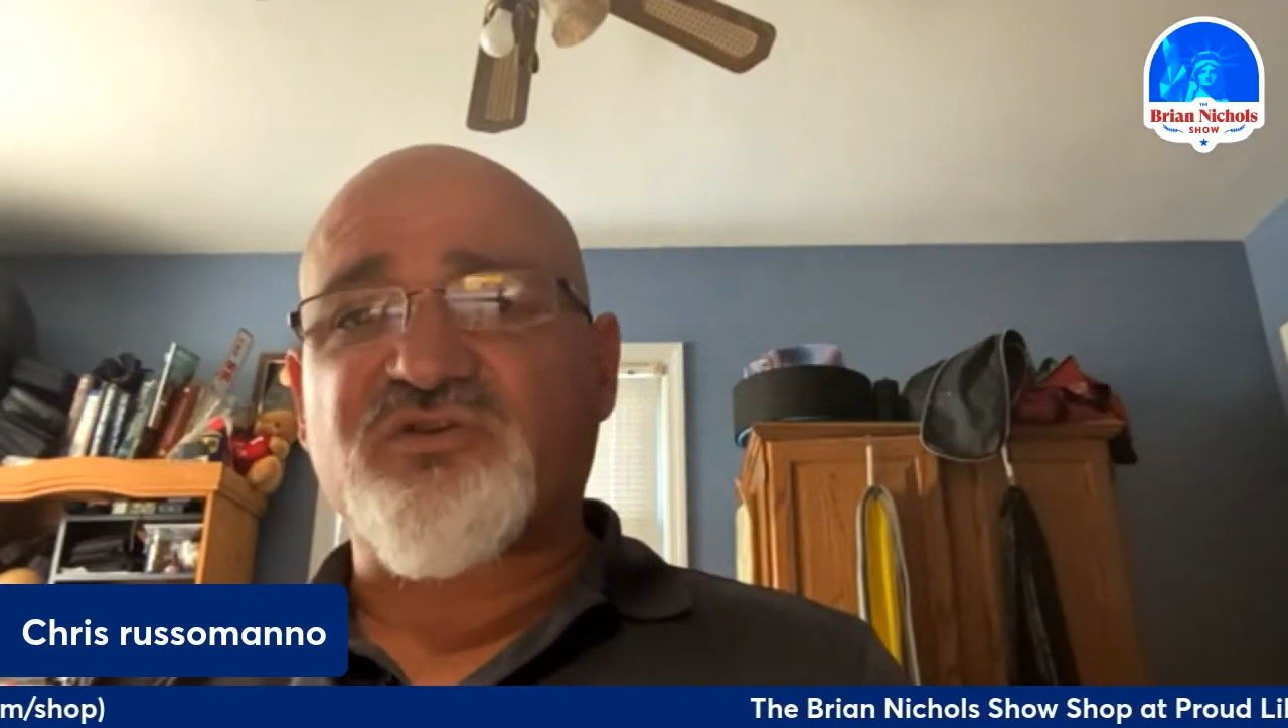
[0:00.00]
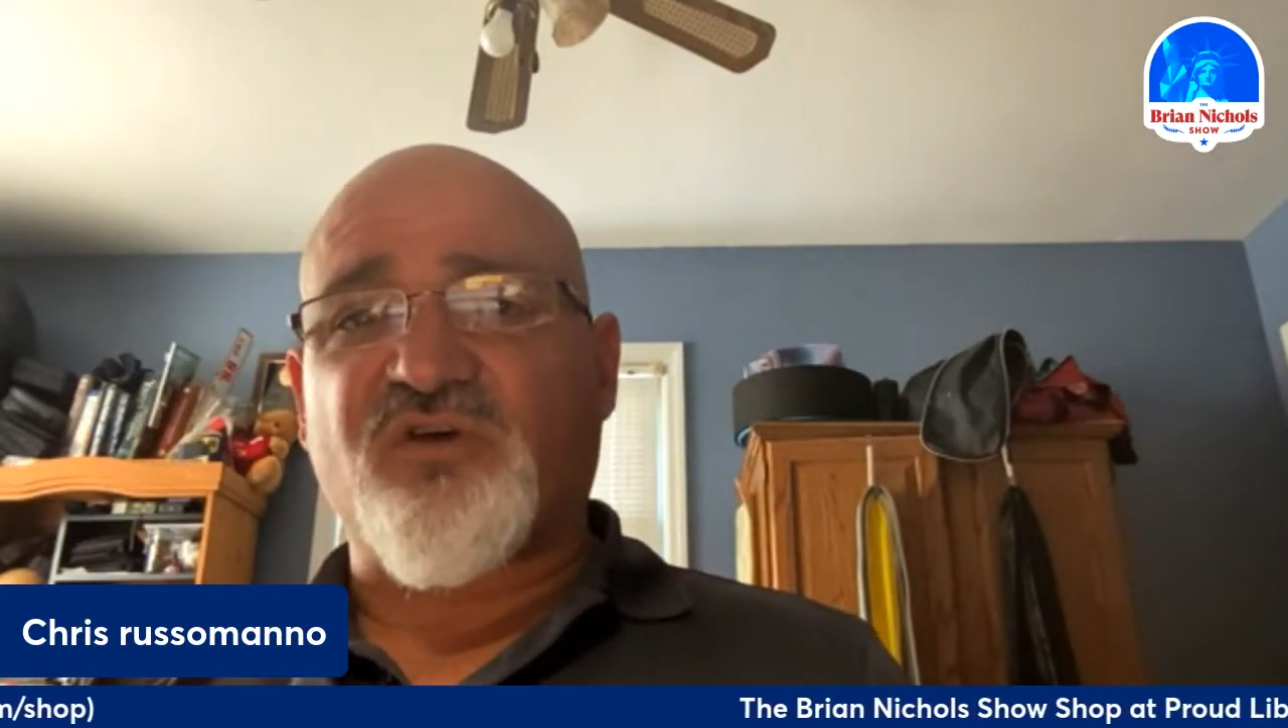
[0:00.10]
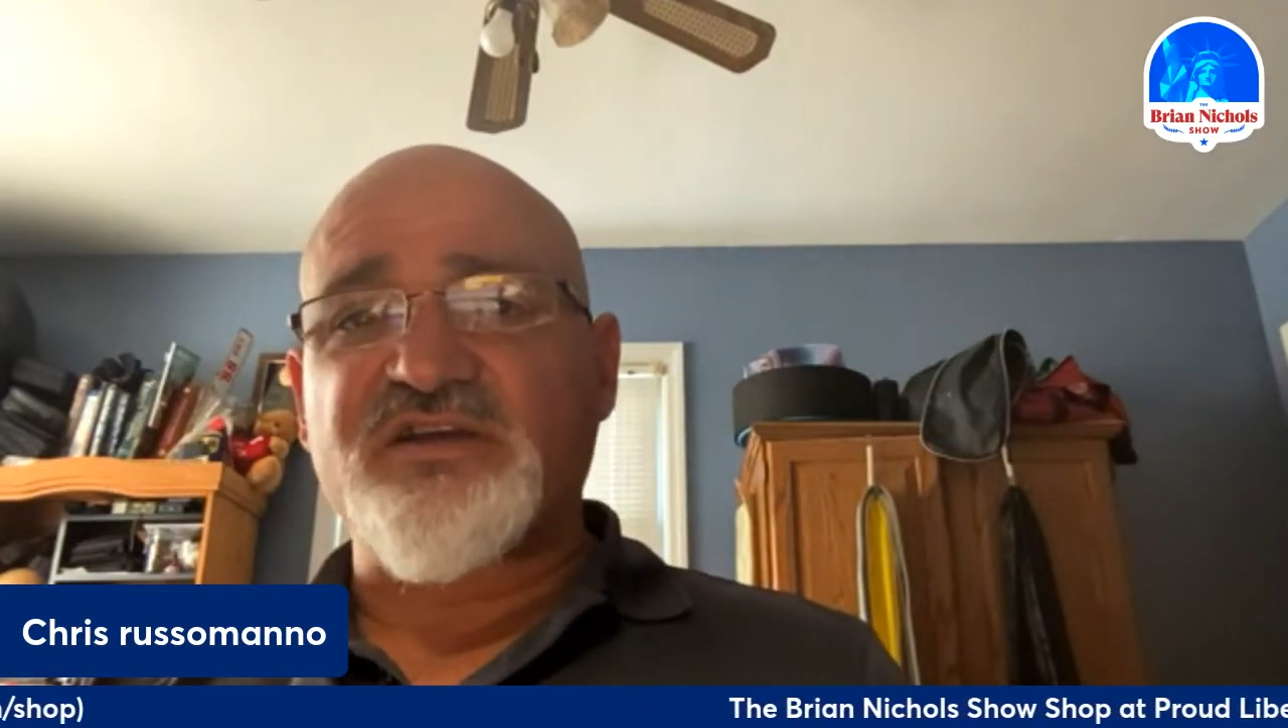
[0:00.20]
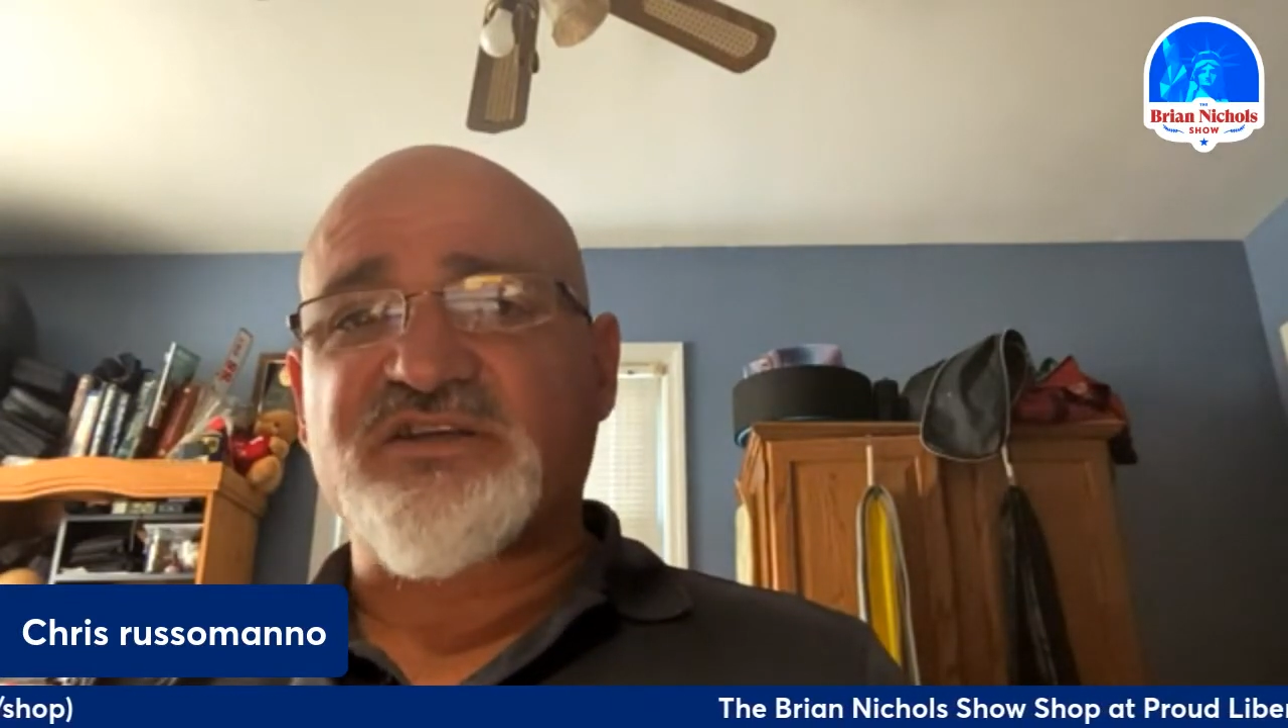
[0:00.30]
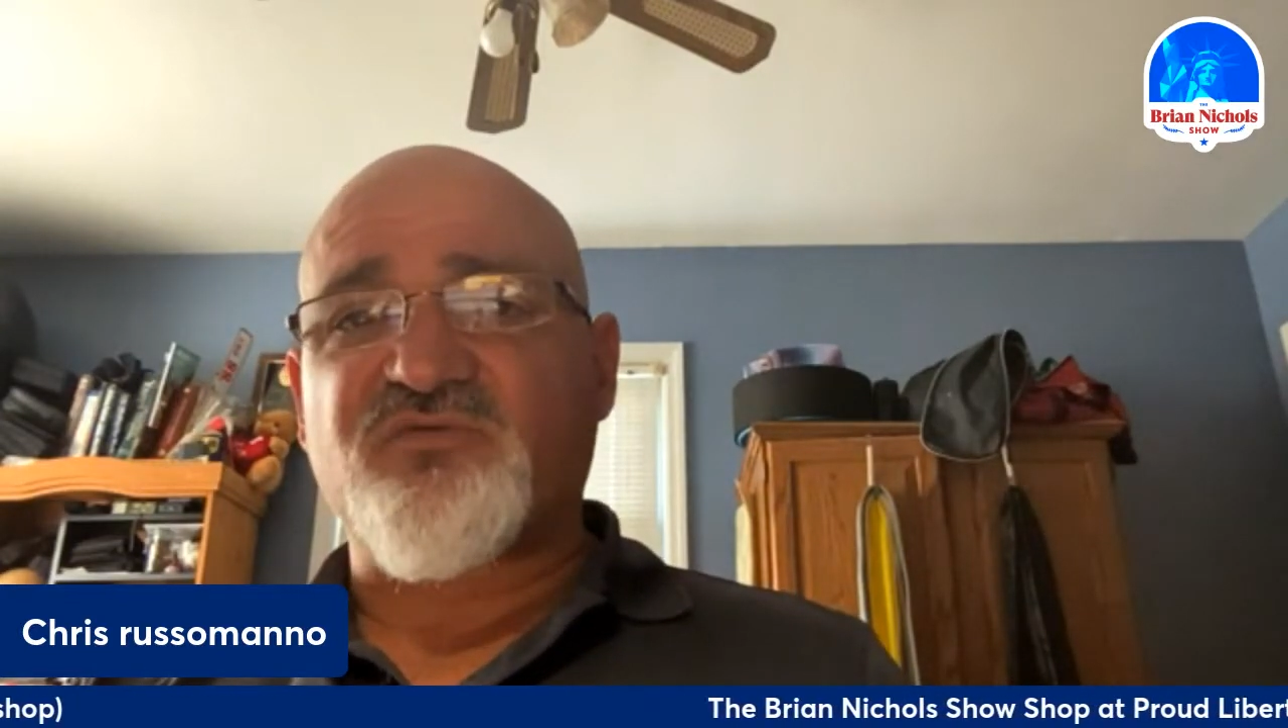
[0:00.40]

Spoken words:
crazy